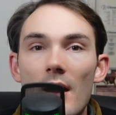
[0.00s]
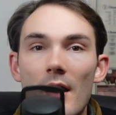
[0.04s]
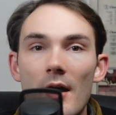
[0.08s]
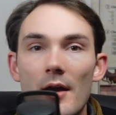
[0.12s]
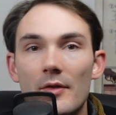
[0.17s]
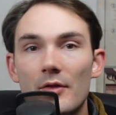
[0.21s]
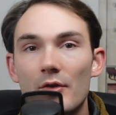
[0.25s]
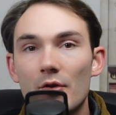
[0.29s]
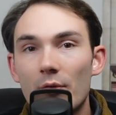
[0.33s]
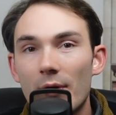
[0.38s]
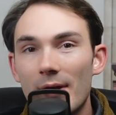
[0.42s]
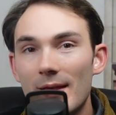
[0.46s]

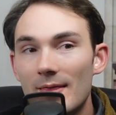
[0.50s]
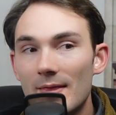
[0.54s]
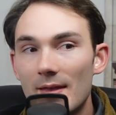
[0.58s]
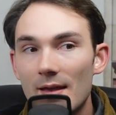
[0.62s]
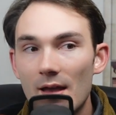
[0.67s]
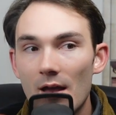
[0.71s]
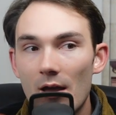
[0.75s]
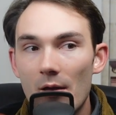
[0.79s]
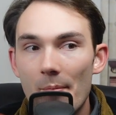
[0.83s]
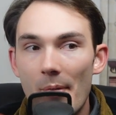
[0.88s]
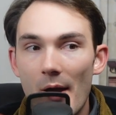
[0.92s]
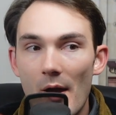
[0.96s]
Uh, the great
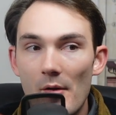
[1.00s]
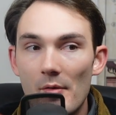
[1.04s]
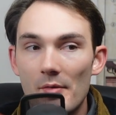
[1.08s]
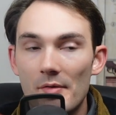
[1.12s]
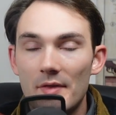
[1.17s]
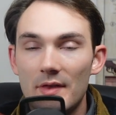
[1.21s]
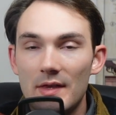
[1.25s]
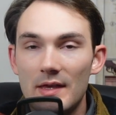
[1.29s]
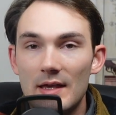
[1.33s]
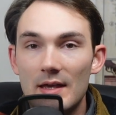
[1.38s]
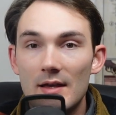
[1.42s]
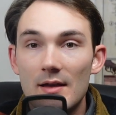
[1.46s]
thing
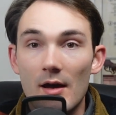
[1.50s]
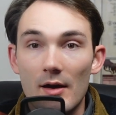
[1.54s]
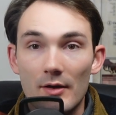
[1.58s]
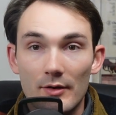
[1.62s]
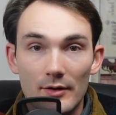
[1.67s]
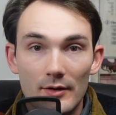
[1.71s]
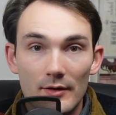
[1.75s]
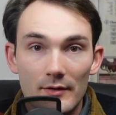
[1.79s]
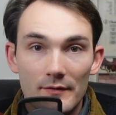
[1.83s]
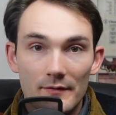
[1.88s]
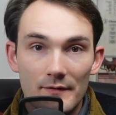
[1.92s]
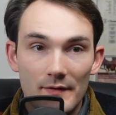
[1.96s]
about the
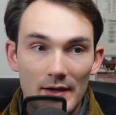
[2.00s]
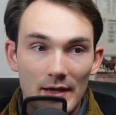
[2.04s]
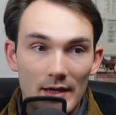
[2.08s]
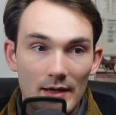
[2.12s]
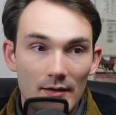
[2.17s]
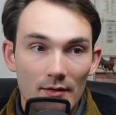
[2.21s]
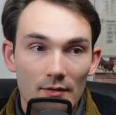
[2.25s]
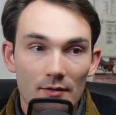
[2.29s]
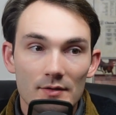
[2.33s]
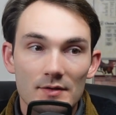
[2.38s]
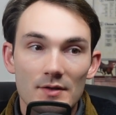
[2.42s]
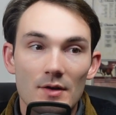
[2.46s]
gunner
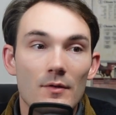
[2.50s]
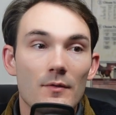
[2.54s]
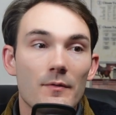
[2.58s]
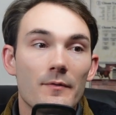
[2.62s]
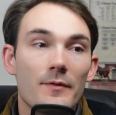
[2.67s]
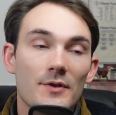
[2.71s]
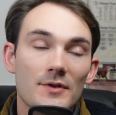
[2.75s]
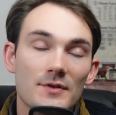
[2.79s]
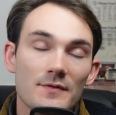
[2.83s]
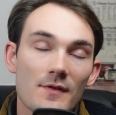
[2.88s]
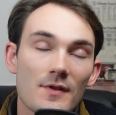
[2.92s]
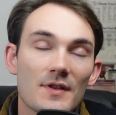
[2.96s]
feat, so
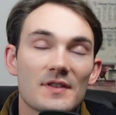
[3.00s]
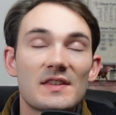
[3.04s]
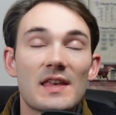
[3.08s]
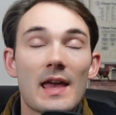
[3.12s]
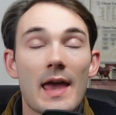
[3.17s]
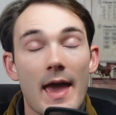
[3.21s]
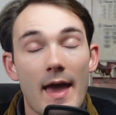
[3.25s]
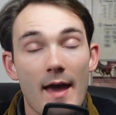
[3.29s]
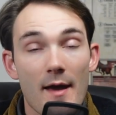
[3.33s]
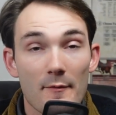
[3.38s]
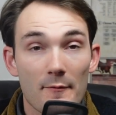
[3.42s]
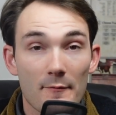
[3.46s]
first of all, it's a
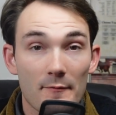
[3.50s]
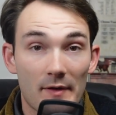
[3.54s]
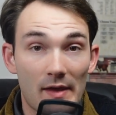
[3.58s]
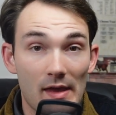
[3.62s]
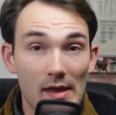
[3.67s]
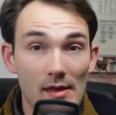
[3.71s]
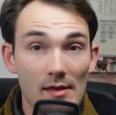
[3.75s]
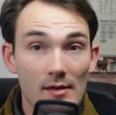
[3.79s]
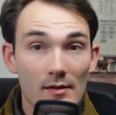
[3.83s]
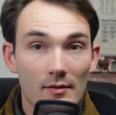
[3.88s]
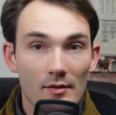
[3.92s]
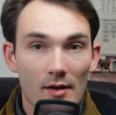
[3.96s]
half
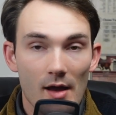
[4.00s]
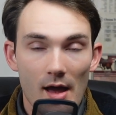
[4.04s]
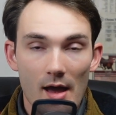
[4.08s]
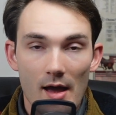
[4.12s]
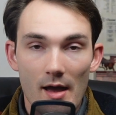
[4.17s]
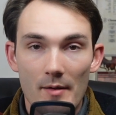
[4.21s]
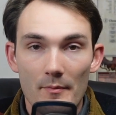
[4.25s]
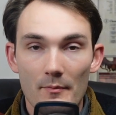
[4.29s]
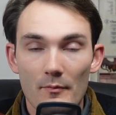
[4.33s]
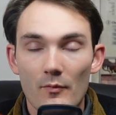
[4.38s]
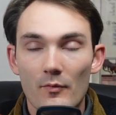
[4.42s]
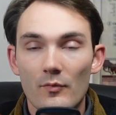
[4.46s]
feat,
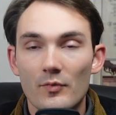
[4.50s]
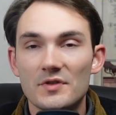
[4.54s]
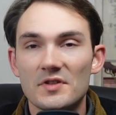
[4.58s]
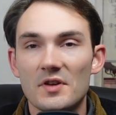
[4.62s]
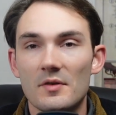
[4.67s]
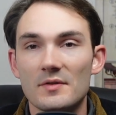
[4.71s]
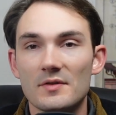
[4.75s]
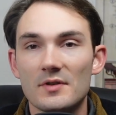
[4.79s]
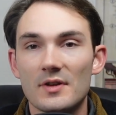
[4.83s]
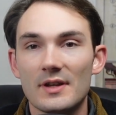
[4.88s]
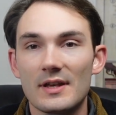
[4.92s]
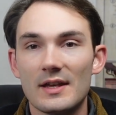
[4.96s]
um,
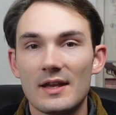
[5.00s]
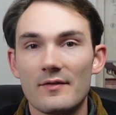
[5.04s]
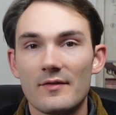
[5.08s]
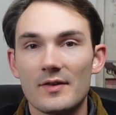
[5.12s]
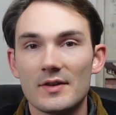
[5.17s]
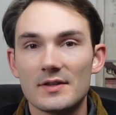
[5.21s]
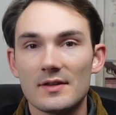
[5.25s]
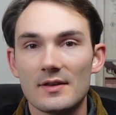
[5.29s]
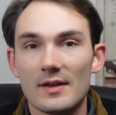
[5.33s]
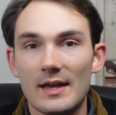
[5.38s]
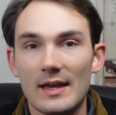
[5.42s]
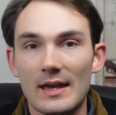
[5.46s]
so it's going to give
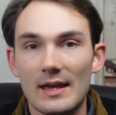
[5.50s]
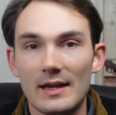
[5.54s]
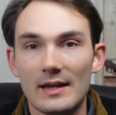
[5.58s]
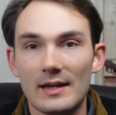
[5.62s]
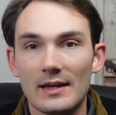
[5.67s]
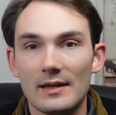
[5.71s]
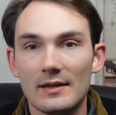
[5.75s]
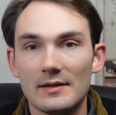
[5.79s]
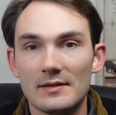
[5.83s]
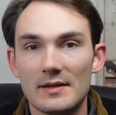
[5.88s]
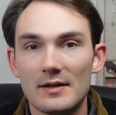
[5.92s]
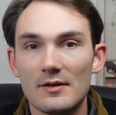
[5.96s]
us
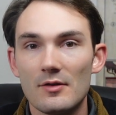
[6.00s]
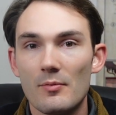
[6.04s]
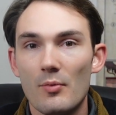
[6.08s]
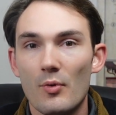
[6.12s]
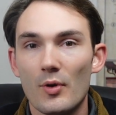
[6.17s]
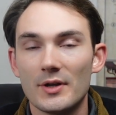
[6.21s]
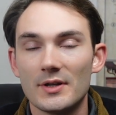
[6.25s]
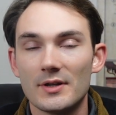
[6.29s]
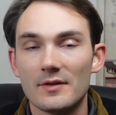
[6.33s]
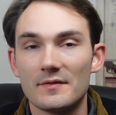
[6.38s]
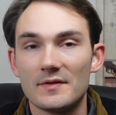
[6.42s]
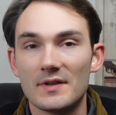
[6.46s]
a single
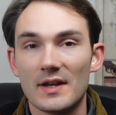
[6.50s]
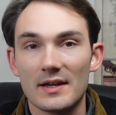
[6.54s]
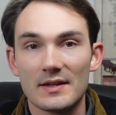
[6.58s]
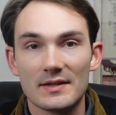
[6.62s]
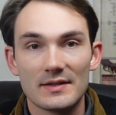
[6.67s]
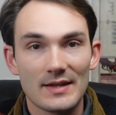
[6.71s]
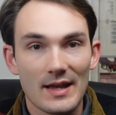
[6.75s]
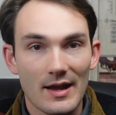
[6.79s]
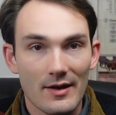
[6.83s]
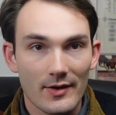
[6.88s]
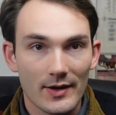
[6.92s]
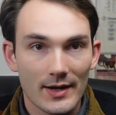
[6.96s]
point of
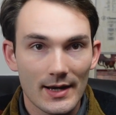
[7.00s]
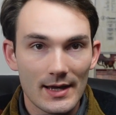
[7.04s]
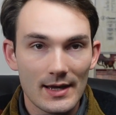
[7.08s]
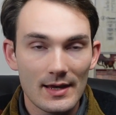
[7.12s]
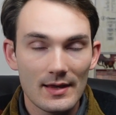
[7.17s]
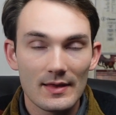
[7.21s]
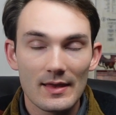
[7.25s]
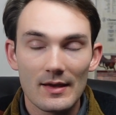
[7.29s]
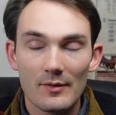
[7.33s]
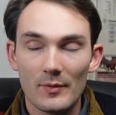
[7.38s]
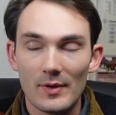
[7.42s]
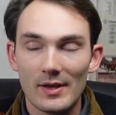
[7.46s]

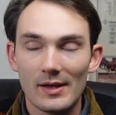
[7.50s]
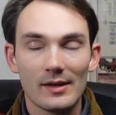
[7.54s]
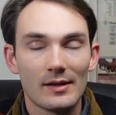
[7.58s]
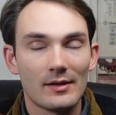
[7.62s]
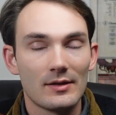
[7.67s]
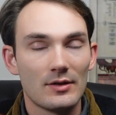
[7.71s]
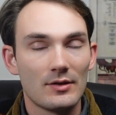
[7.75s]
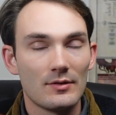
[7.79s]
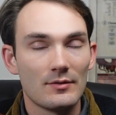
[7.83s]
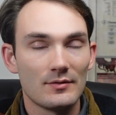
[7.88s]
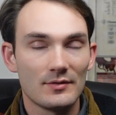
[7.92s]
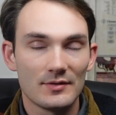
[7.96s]
dexterity that we
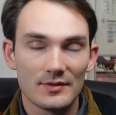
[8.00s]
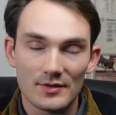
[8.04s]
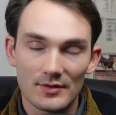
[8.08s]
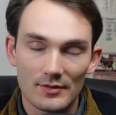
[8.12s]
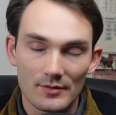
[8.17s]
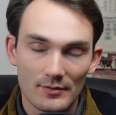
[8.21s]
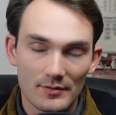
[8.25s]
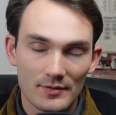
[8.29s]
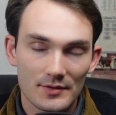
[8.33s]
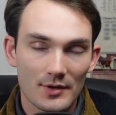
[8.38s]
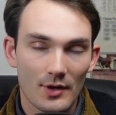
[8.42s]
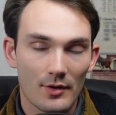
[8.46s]
can use
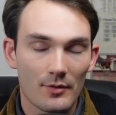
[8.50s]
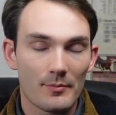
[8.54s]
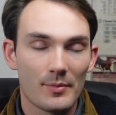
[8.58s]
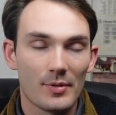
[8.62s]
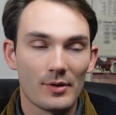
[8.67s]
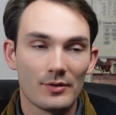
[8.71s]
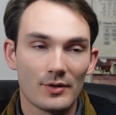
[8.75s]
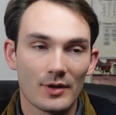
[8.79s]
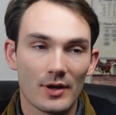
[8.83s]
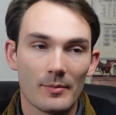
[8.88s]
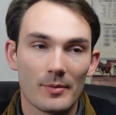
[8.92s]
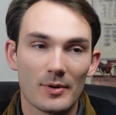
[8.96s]
to start
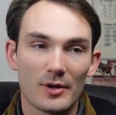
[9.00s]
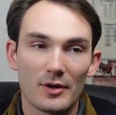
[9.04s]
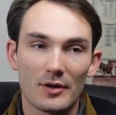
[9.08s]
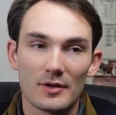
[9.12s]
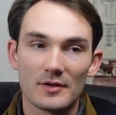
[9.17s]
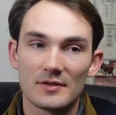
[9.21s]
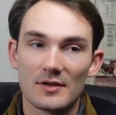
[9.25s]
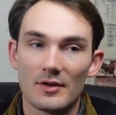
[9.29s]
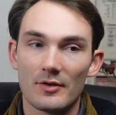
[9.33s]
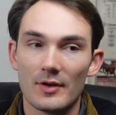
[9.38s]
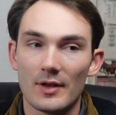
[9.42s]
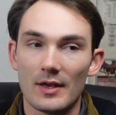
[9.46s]
building up our
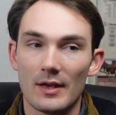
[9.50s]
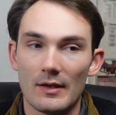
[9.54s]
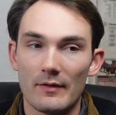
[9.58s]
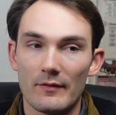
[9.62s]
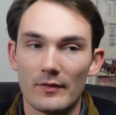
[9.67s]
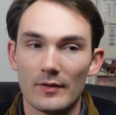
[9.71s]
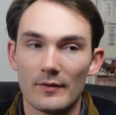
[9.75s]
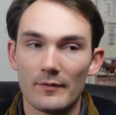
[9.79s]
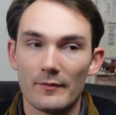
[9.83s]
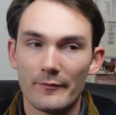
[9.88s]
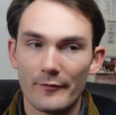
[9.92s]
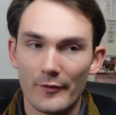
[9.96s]
dexterity
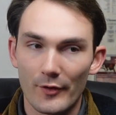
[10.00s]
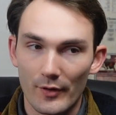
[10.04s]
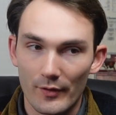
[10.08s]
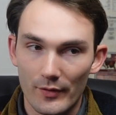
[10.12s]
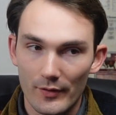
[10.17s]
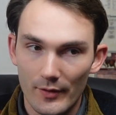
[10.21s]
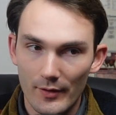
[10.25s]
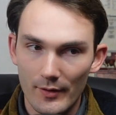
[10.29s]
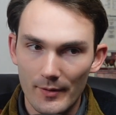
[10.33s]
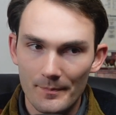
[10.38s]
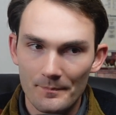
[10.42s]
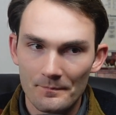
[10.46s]
even
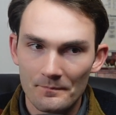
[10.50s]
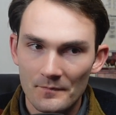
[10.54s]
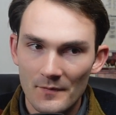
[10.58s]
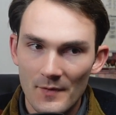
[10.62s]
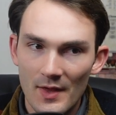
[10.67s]
further.